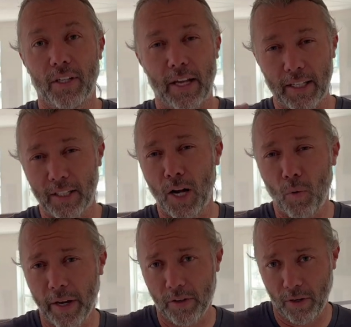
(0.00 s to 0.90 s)
Now, that's not
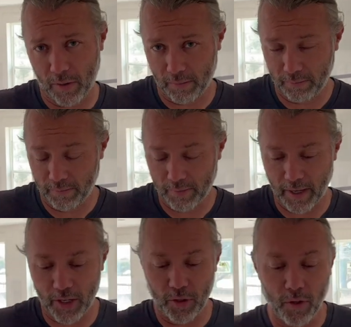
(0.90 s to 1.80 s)
why you do it.
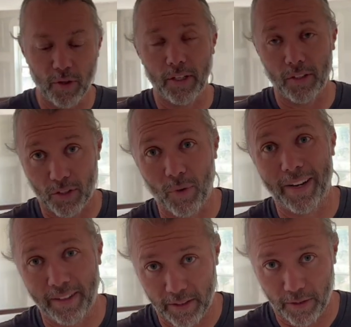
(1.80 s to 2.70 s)
Okay. You do it because it's the
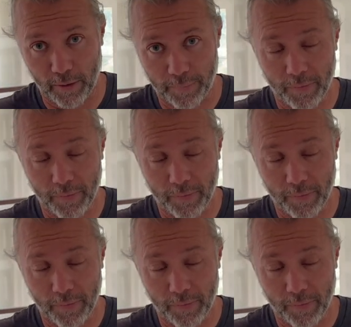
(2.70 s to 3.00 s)
right thing to do.